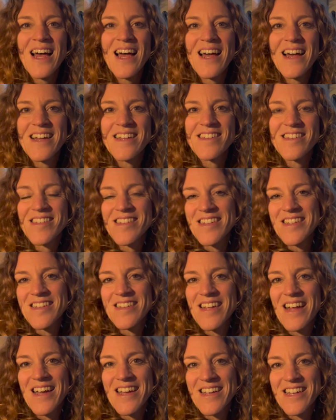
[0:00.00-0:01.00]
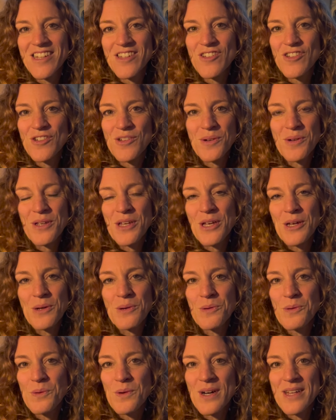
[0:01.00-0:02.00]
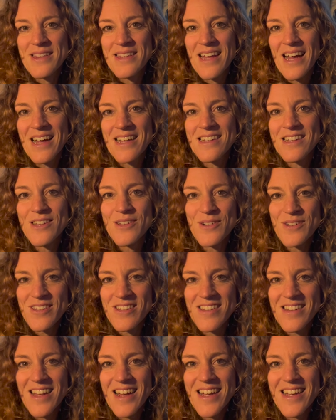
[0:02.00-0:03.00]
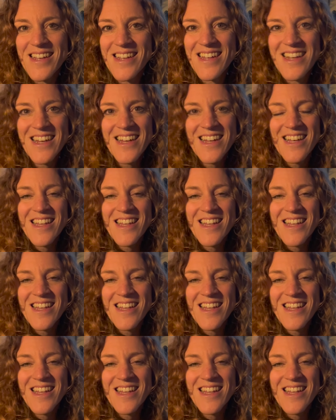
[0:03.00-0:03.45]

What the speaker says: and still I can show you what that looks like.